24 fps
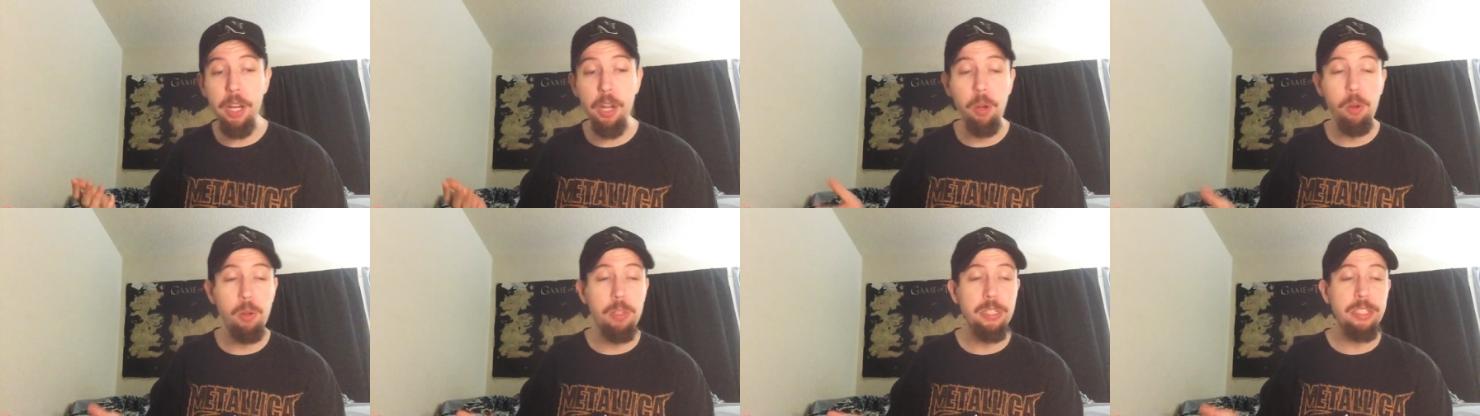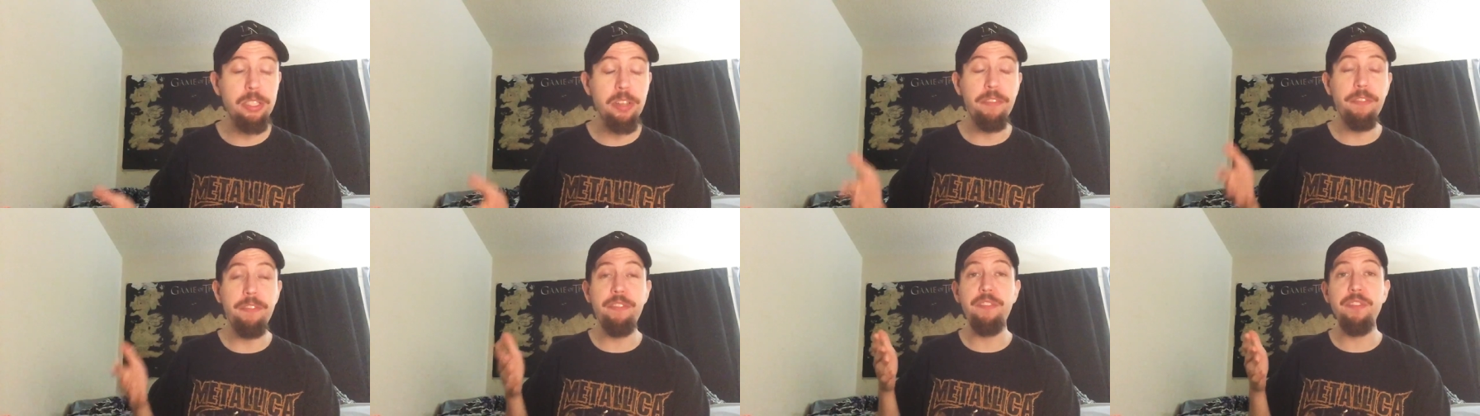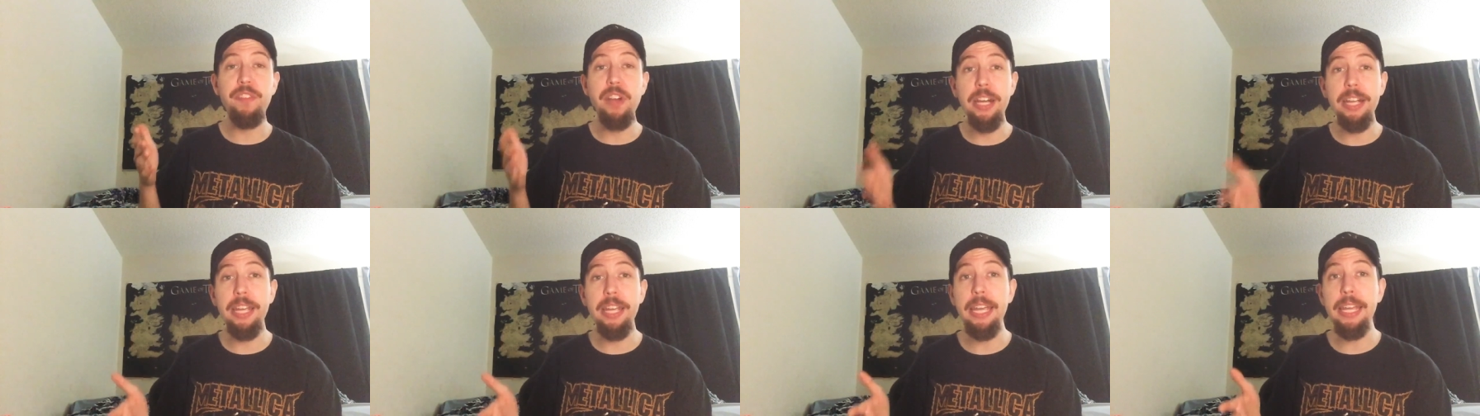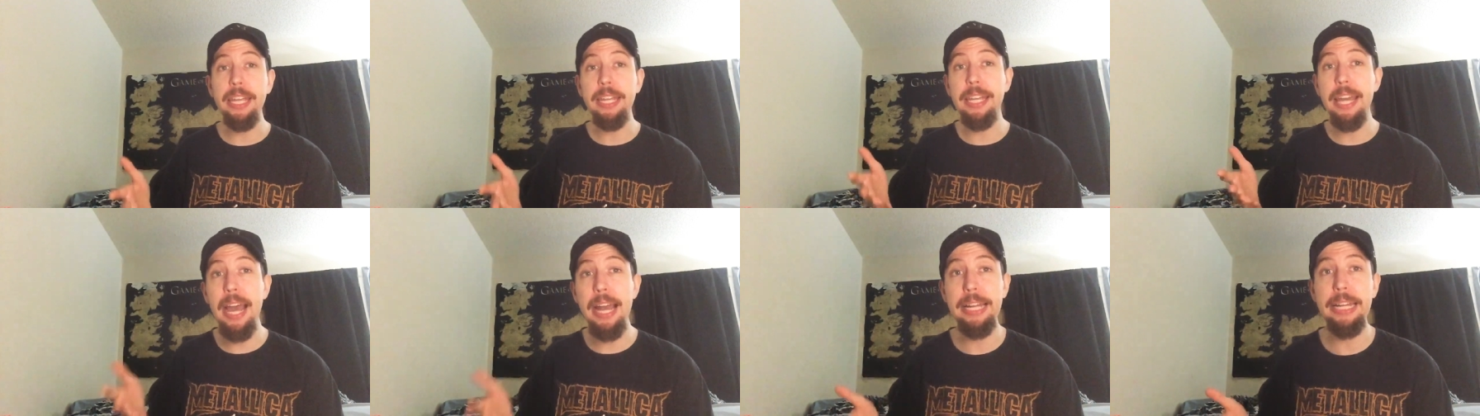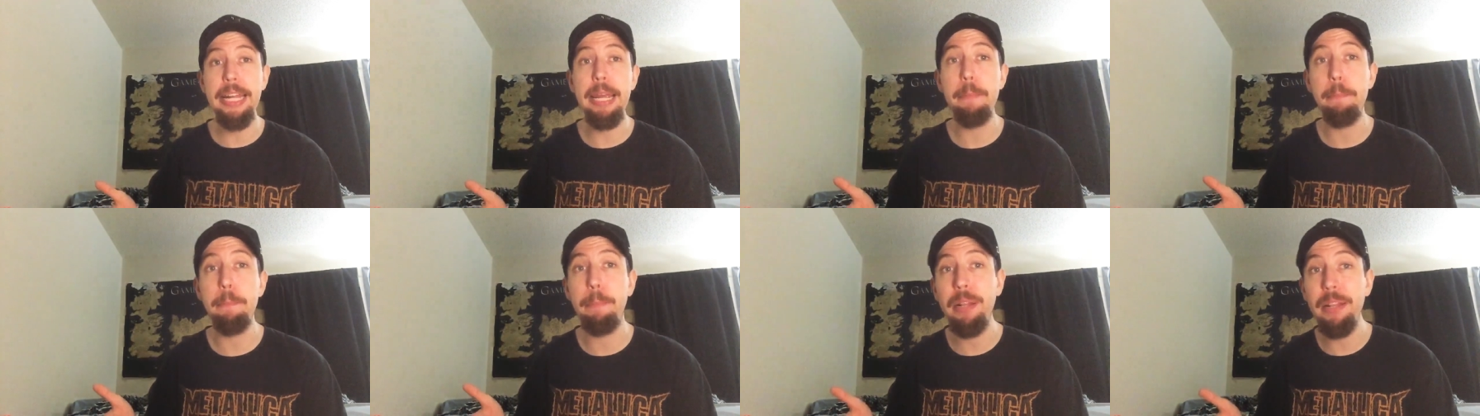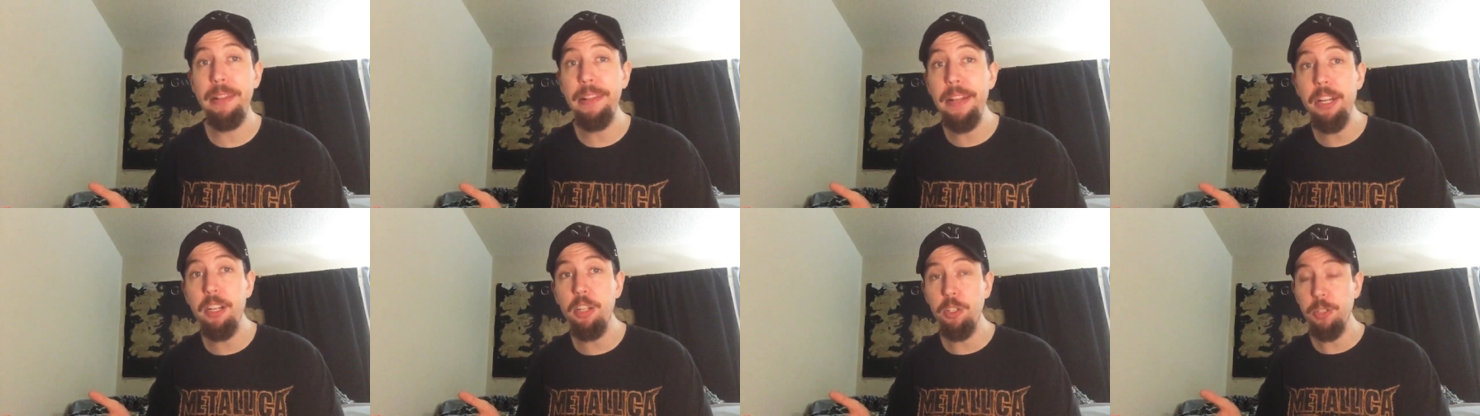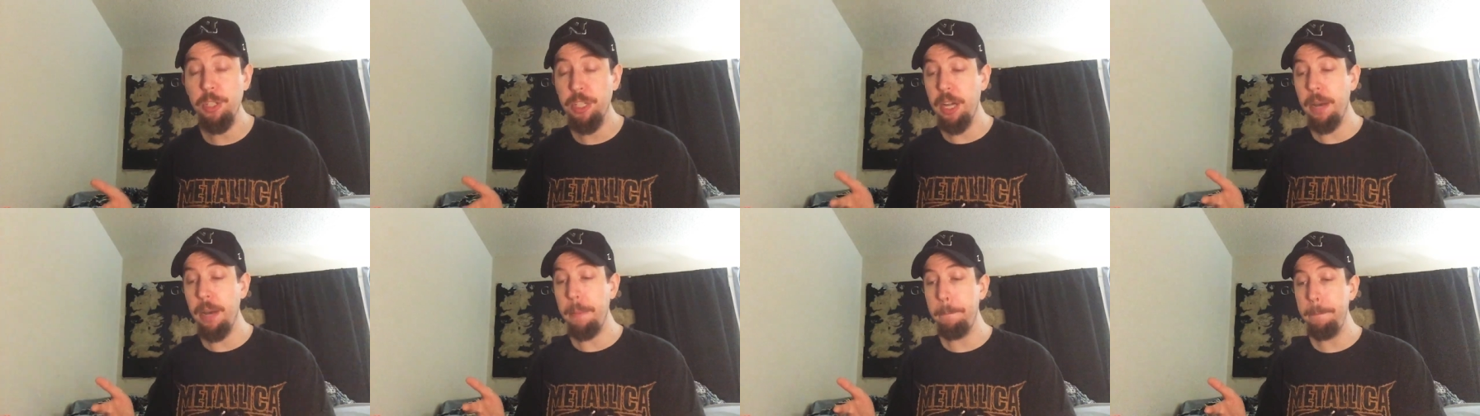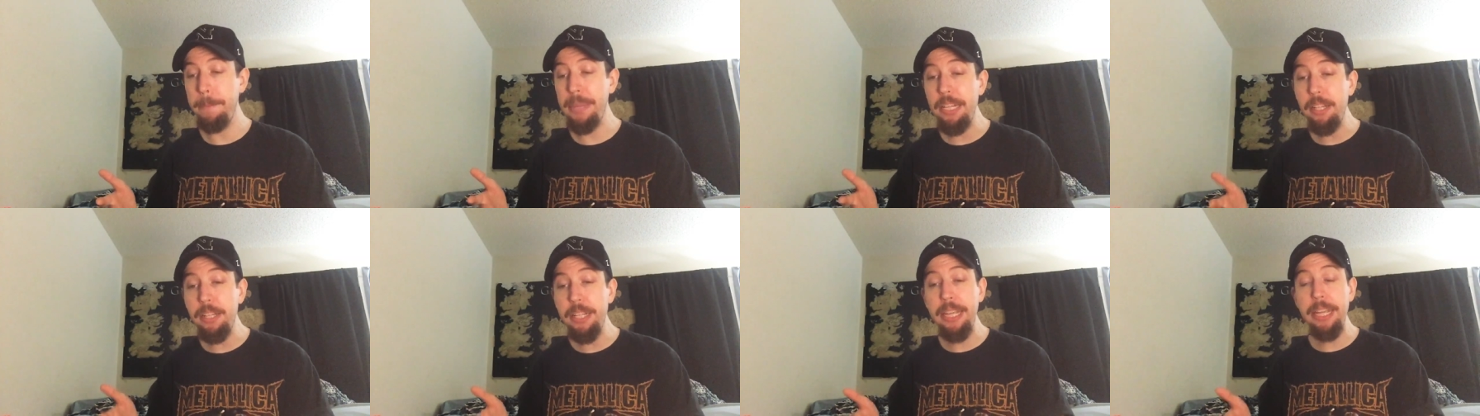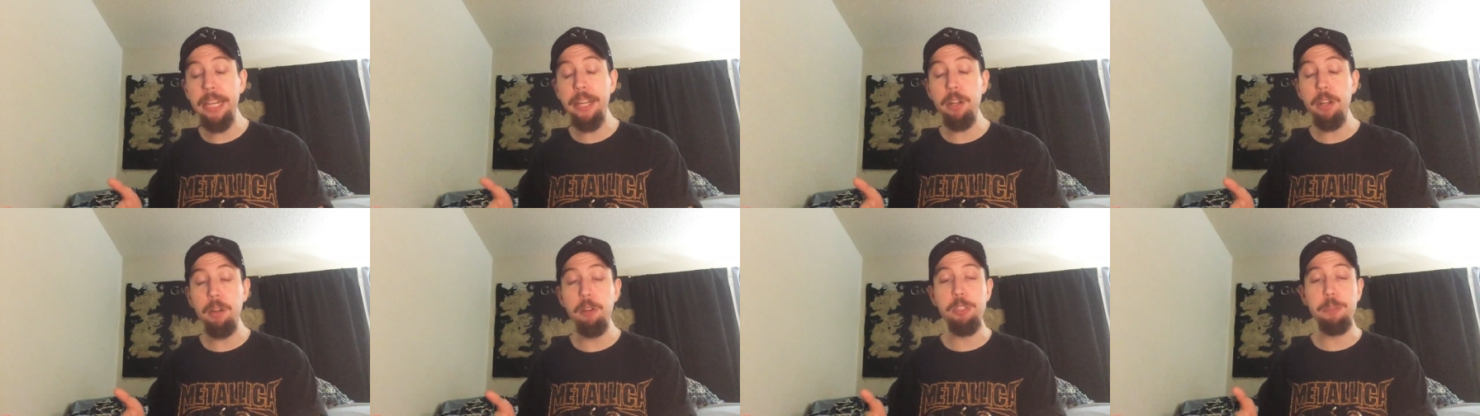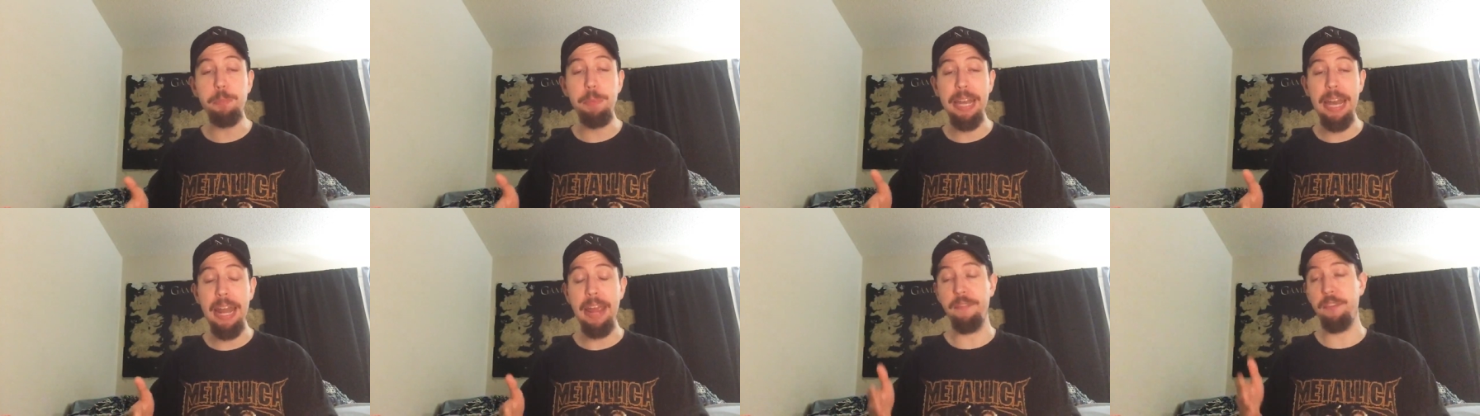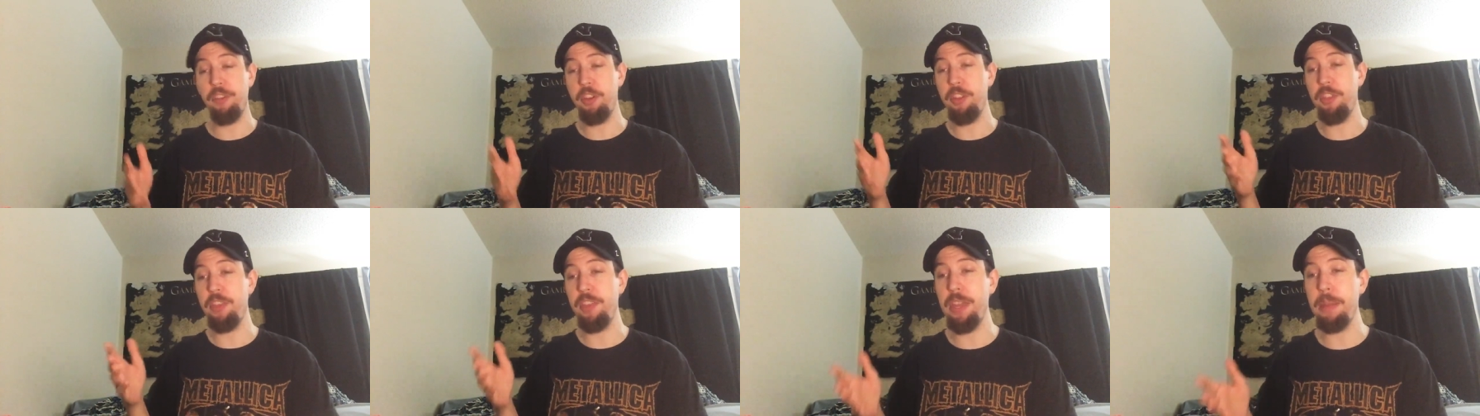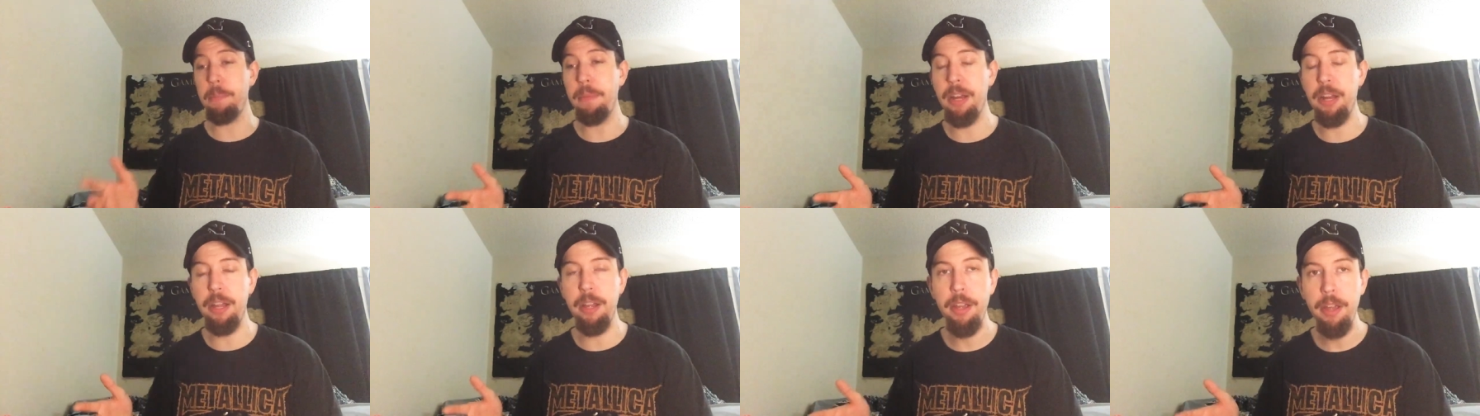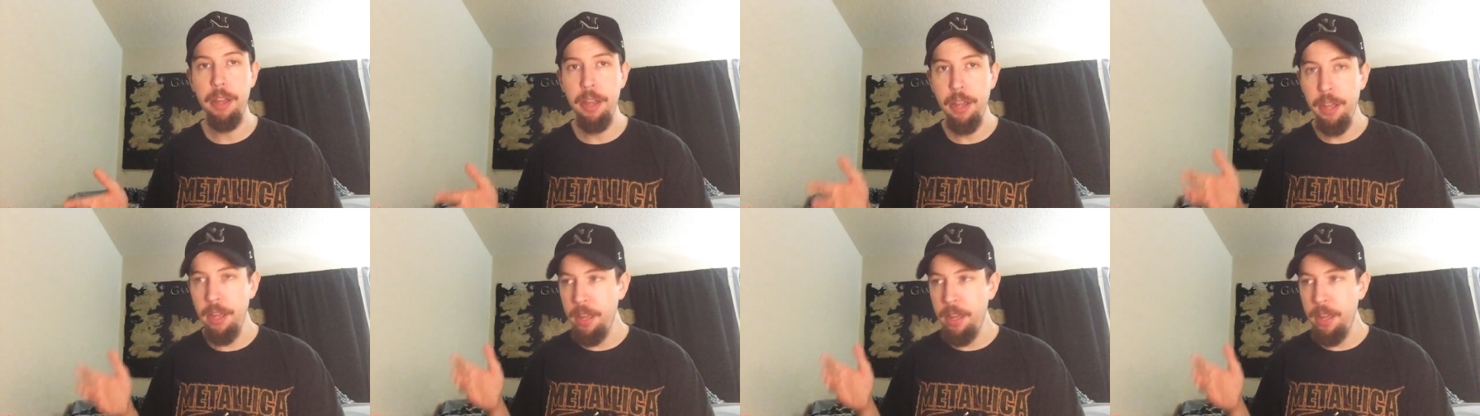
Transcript: who is a fucking goddamn political chameleon who's been everything but a